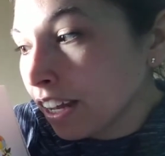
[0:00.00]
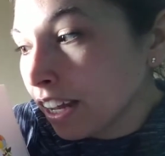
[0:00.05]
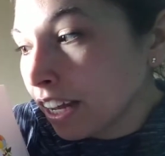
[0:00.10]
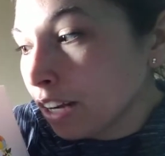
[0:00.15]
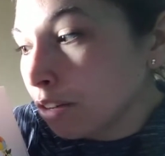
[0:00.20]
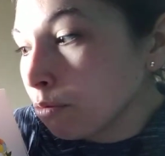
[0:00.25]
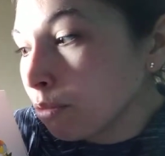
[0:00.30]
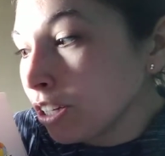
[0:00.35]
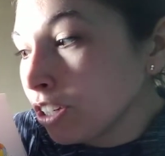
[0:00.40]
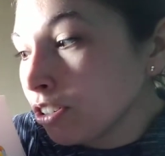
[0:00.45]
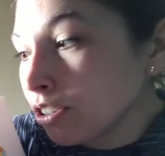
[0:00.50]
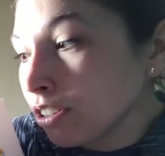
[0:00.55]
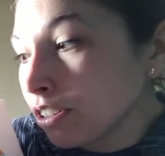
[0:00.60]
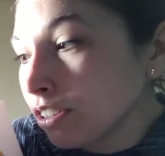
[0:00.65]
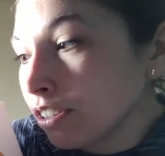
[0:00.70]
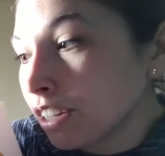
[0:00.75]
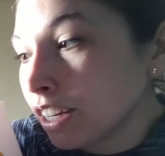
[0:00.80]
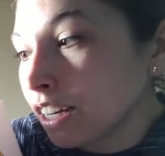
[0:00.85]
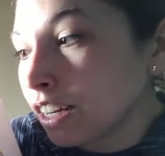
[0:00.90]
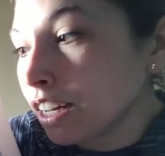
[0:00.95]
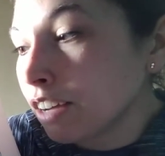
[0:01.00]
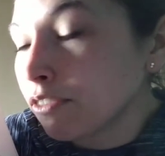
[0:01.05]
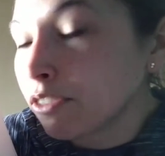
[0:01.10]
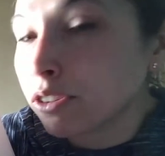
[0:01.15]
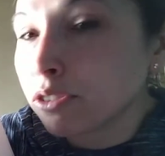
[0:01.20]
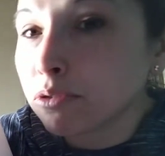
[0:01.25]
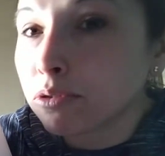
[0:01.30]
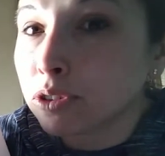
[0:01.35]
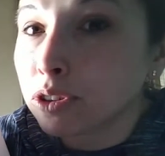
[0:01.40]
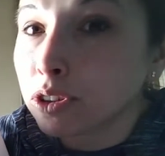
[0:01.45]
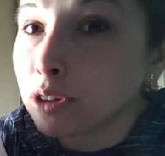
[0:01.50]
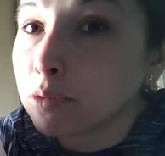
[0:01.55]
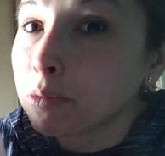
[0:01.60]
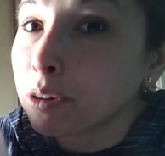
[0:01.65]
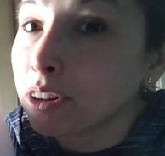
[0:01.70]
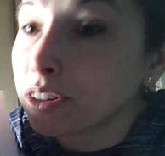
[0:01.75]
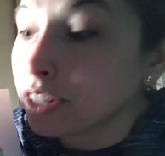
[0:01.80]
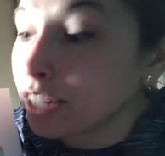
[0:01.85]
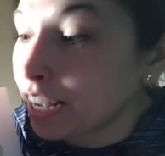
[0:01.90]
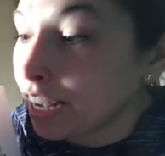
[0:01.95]
In winter, they never threw
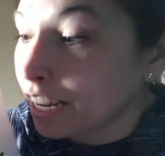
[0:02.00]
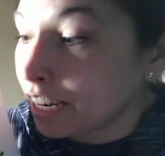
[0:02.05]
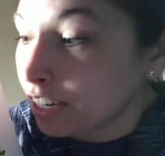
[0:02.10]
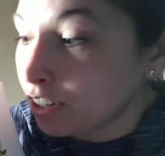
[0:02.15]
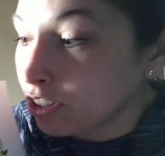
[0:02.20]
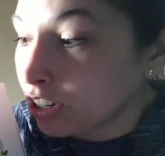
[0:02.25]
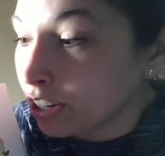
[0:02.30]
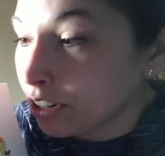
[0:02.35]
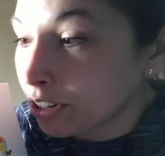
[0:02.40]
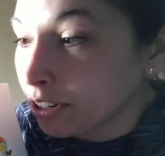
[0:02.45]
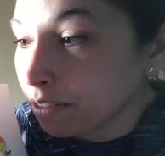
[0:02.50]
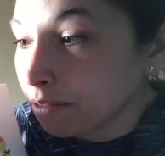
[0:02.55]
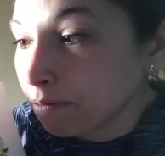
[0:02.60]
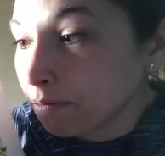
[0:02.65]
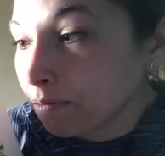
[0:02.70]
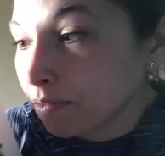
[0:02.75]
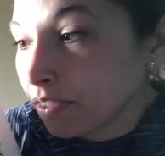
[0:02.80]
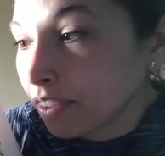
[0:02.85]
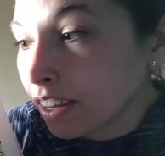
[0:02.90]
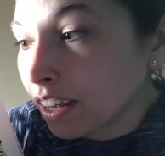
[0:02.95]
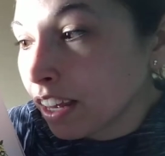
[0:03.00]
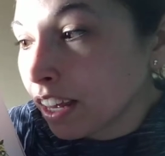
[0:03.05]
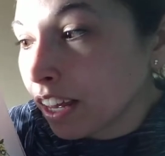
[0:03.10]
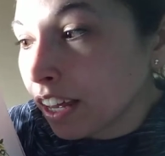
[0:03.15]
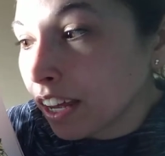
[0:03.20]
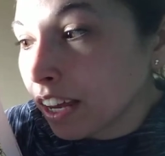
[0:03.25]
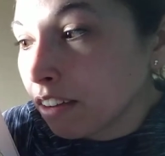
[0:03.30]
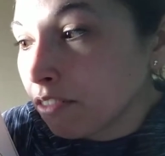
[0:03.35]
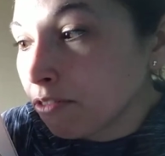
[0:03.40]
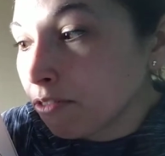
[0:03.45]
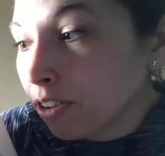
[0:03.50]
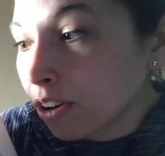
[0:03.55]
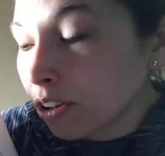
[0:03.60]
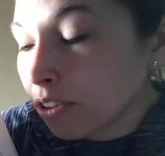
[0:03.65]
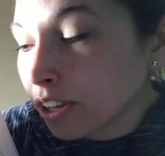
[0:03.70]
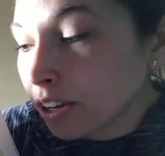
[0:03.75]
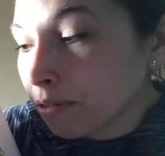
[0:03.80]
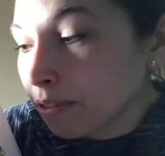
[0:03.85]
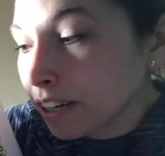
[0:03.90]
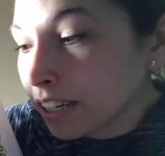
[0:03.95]
snowballs at each other. In fall,
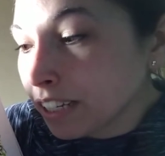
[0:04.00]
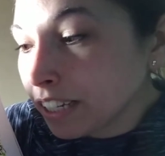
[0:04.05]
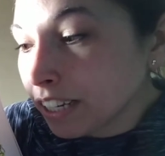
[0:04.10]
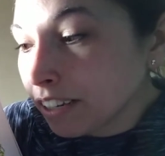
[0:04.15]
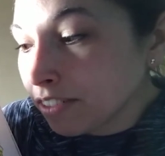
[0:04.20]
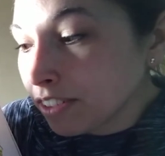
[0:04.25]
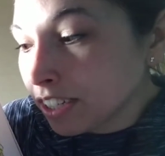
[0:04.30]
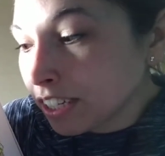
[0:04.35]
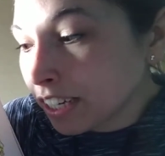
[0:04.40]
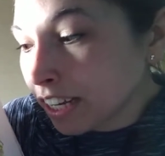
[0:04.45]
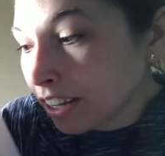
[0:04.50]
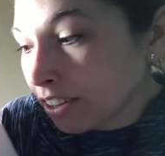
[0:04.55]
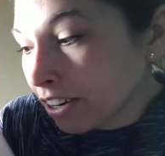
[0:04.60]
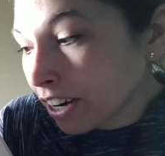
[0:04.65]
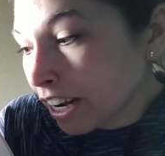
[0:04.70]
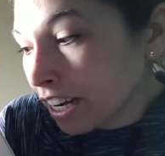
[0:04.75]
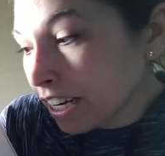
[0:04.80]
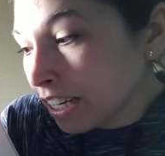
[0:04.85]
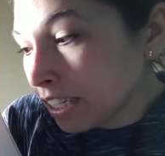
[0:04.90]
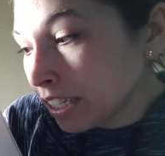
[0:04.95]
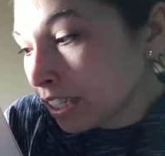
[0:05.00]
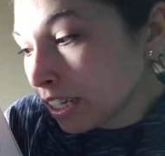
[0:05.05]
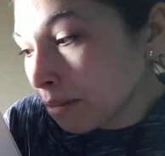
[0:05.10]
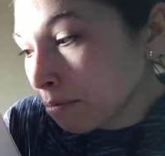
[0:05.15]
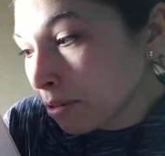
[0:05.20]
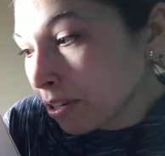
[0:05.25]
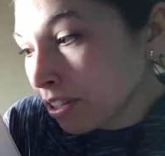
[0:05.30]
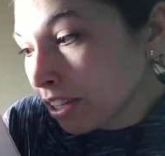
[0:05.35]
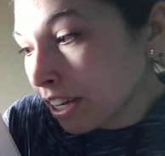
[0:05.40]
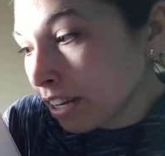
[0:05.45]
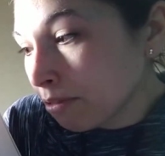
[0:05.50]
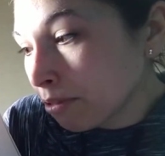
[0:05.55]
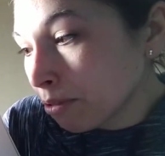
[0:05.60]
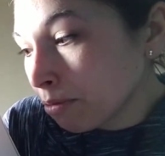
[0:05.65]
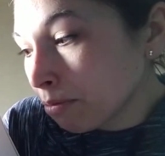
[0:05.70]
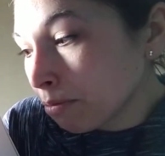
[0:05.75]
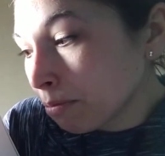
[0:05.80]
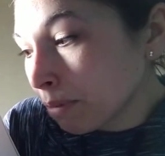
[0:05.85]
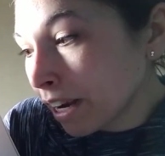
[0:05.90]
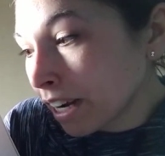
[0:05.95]
they raked leaves together, and in summer, they
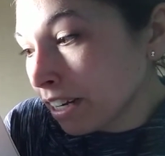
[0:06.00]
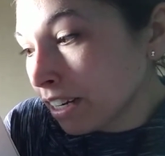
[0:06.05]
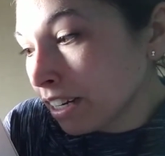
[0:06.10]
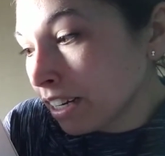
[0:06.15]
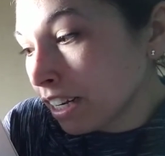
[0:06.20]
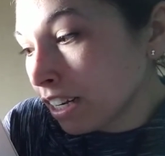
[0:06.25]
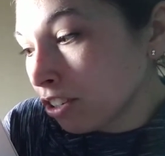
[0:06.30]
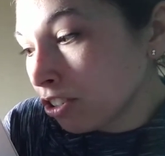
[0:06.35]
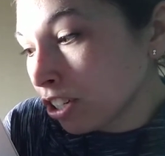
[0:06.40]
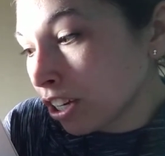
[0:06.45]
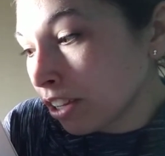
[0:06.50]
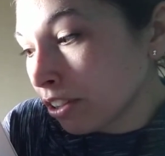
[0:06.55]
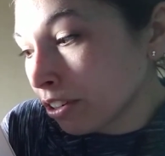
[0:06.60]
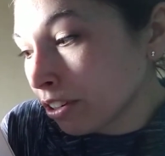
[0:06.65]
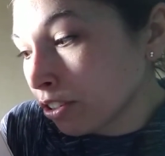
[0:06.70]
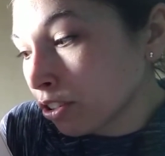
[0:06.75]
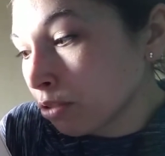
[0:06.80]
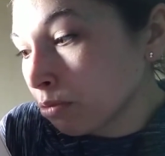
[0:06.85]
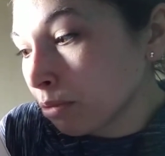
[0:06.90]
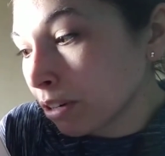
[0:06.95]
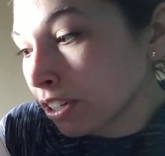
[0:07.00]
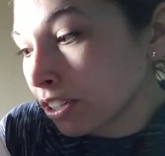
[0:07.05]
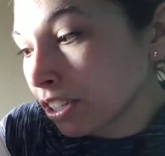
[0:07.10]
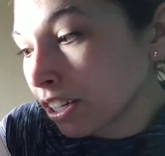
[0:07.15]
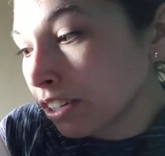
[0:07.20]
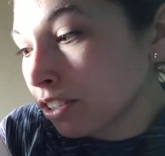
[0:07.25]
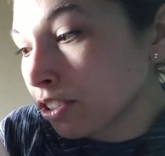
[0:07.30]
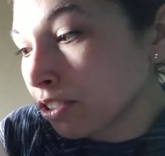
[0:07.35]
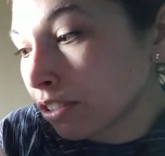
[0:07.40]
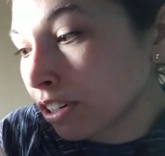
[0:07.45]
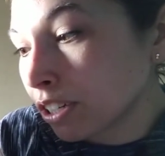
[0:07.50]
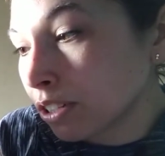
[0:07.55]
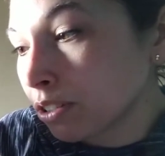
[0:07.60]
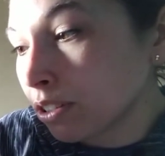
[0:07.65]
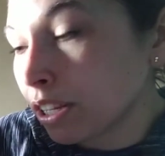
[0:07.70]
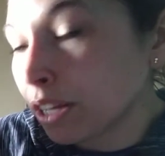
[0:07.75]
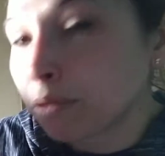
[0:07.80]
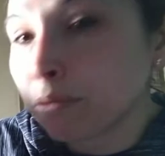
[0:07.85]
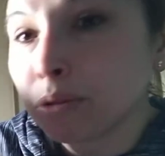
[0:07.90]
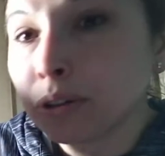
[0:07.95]
reminded each other to wear sunscreen so
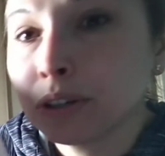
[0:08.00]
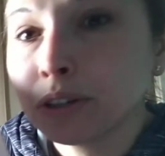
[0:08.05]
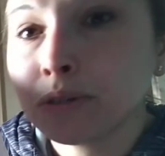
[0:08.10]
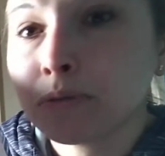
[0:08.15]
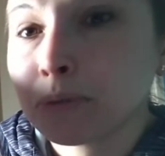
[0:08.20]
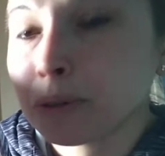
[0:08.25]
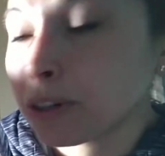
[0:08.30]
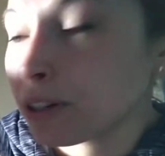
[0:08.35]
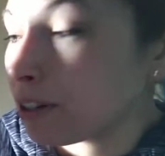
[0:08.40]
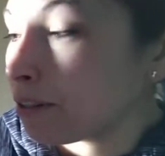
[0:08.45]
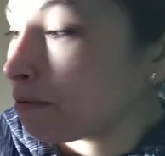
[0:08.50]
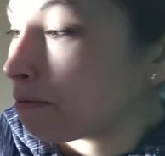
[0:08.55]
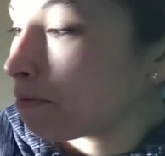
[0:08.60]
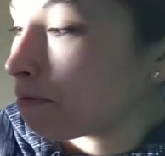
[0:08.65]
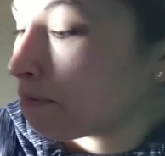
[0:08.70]
they wouldn't burn.